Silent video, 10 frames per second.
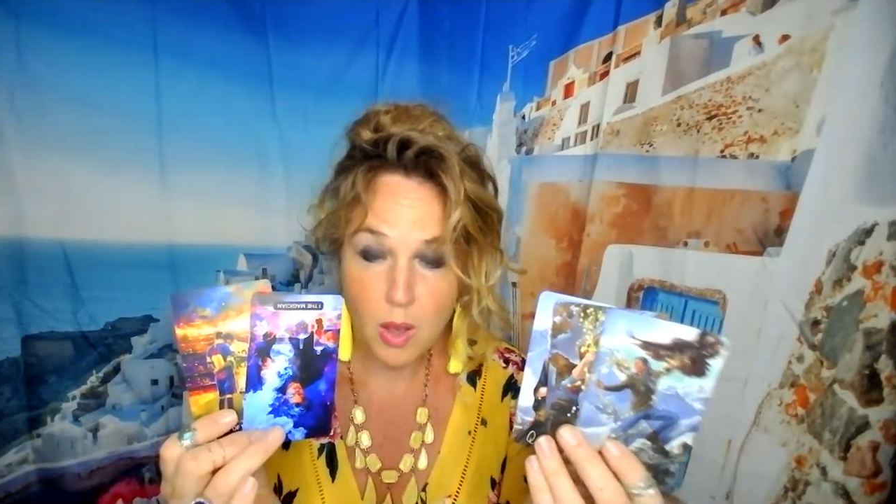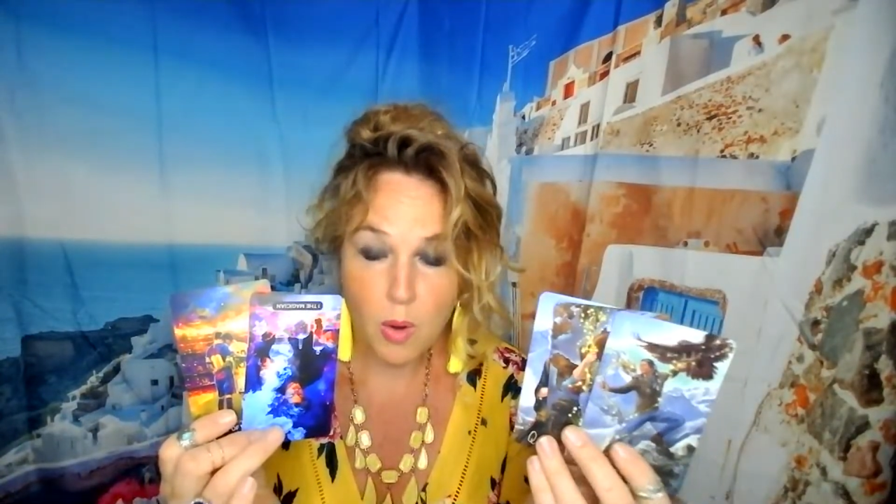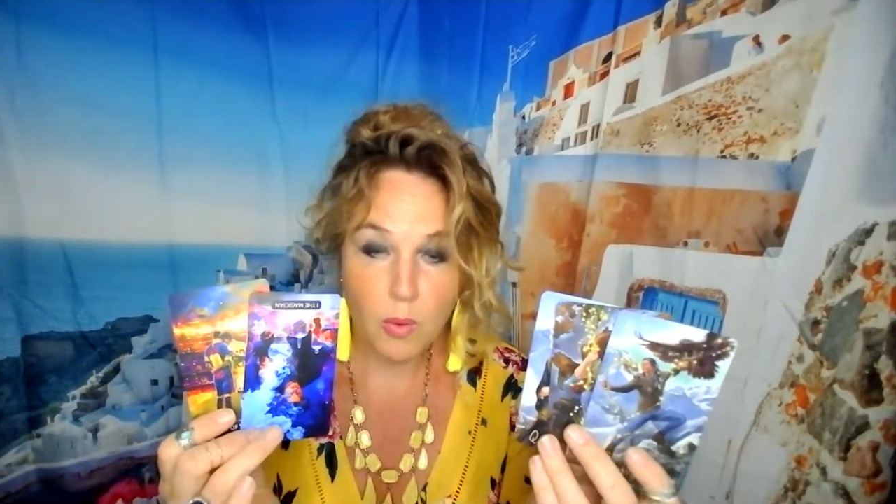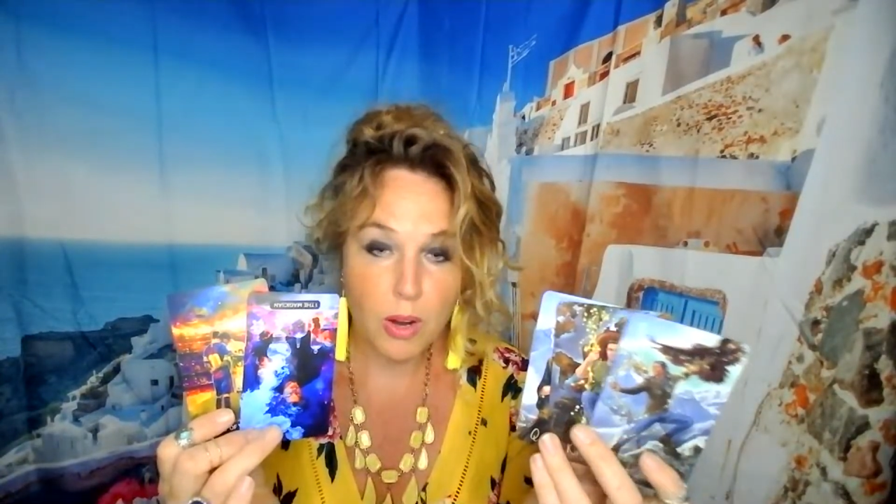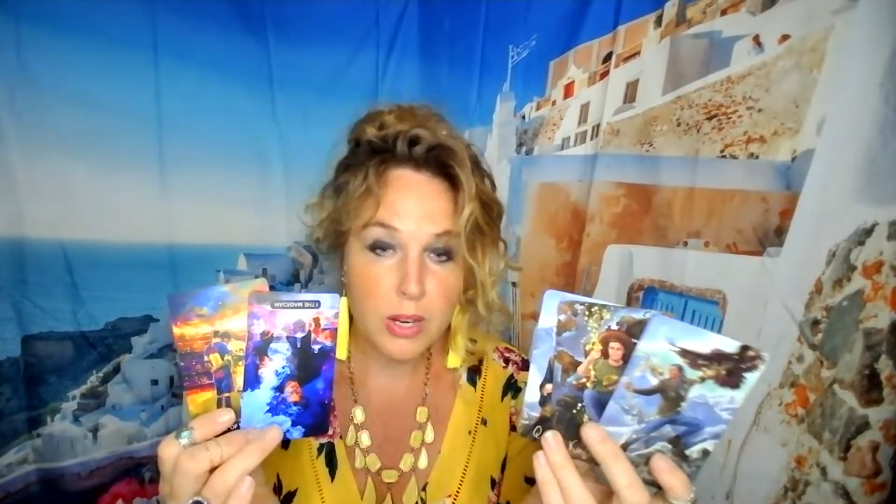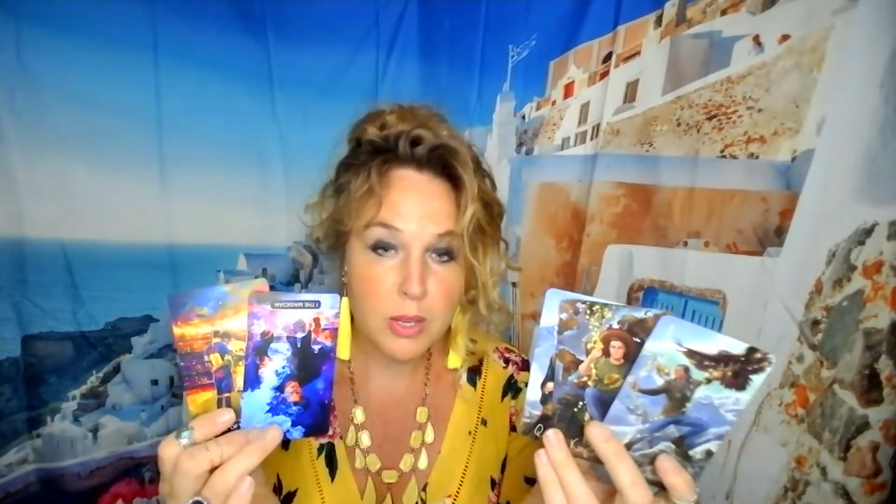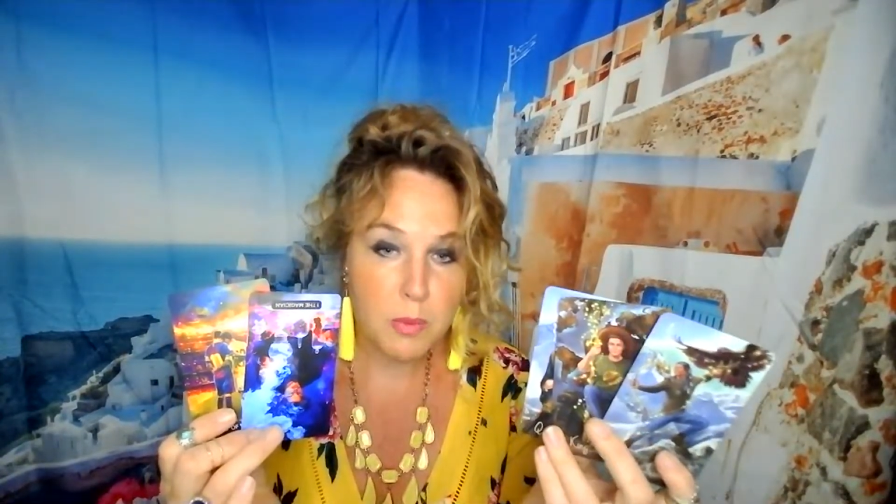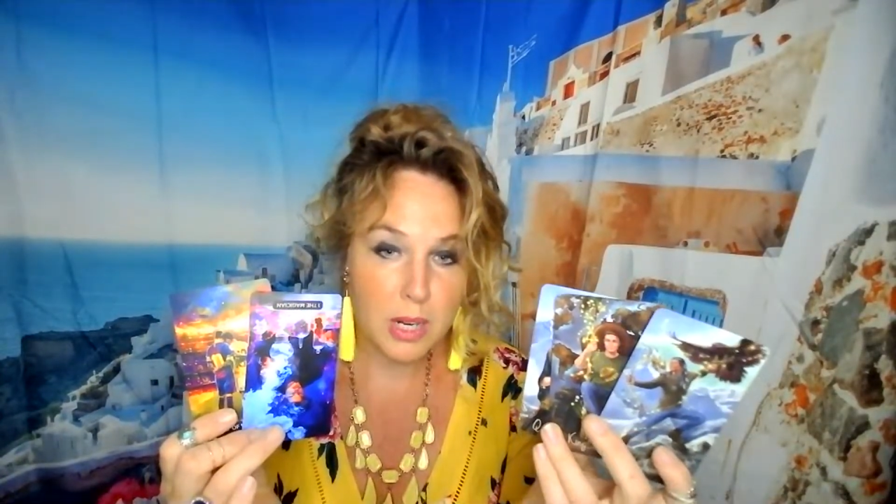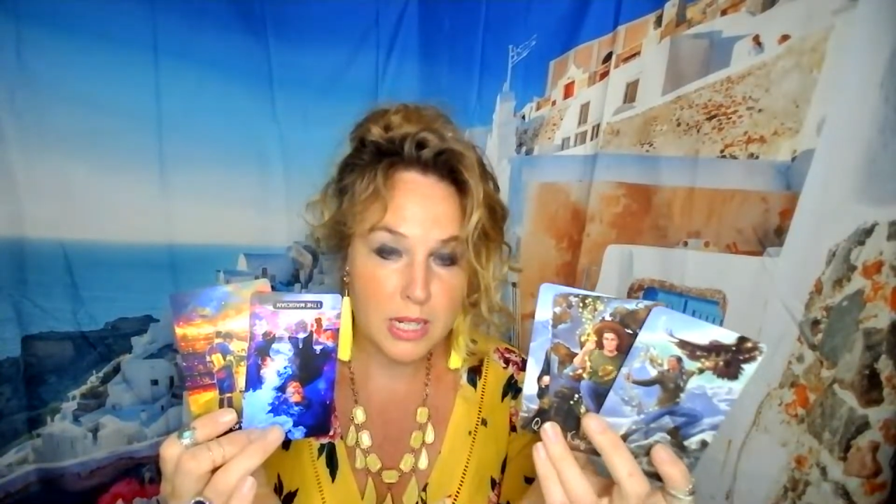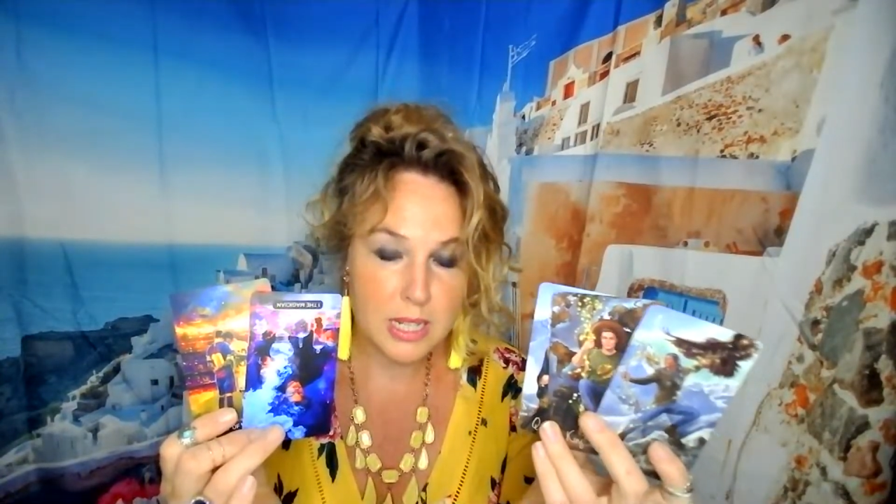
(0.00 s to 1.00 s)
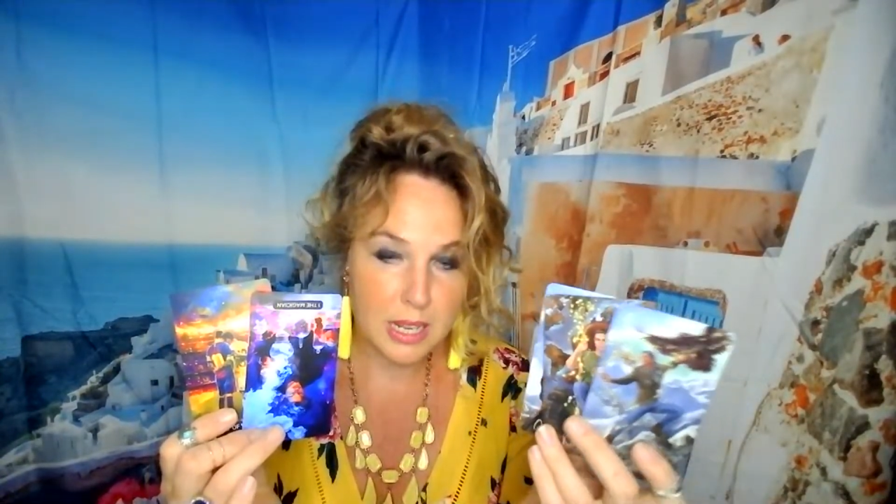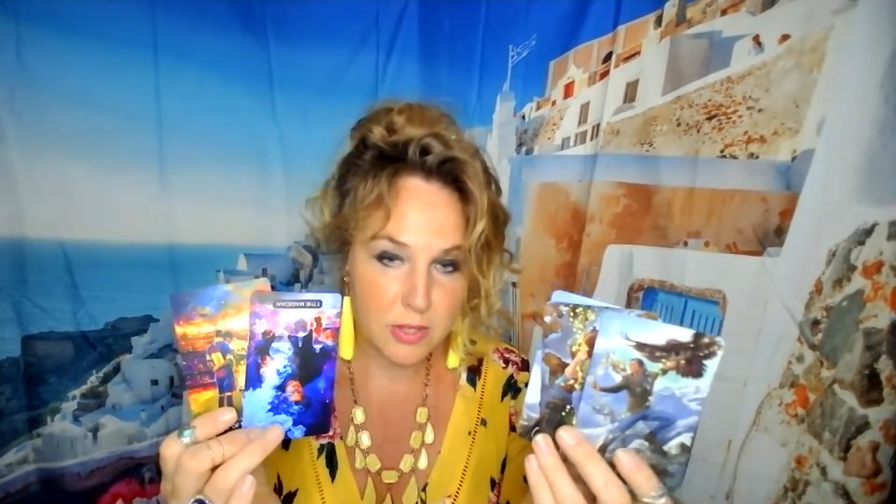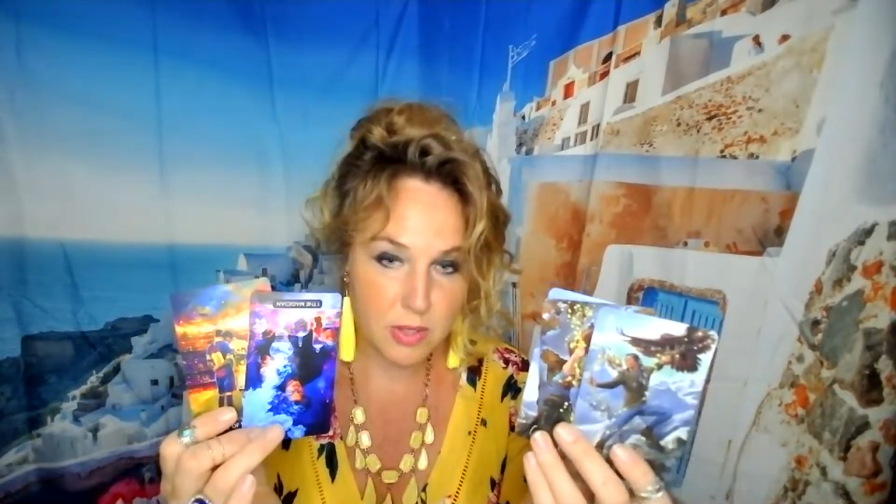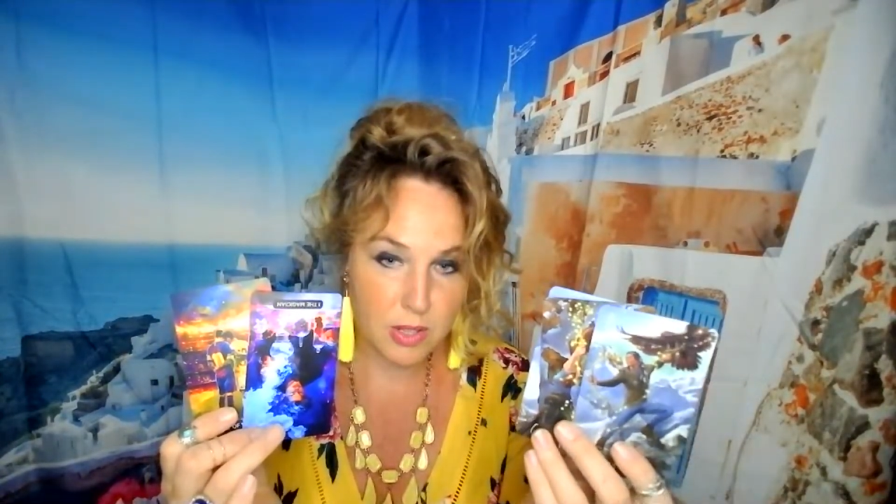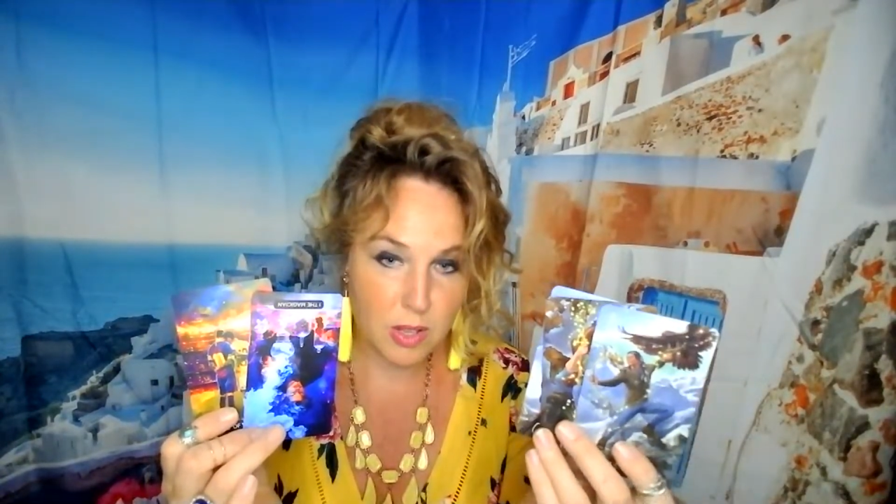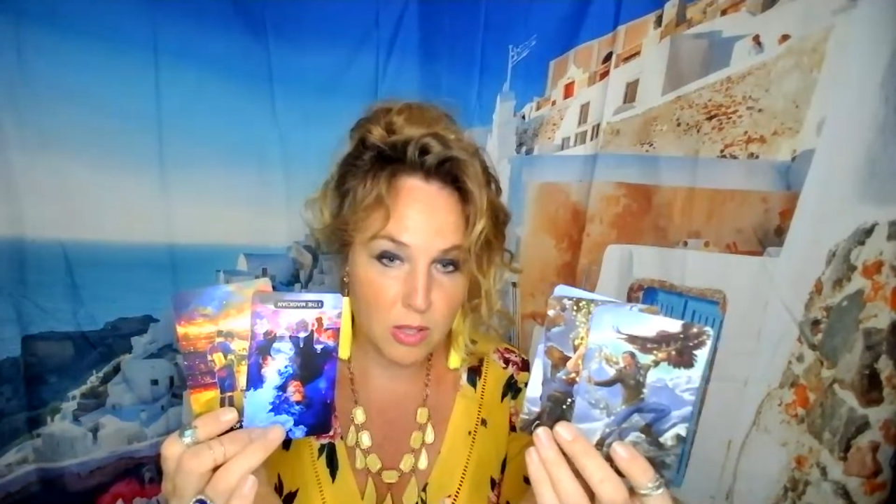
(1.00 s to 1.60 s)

Or are you wanting to answer the call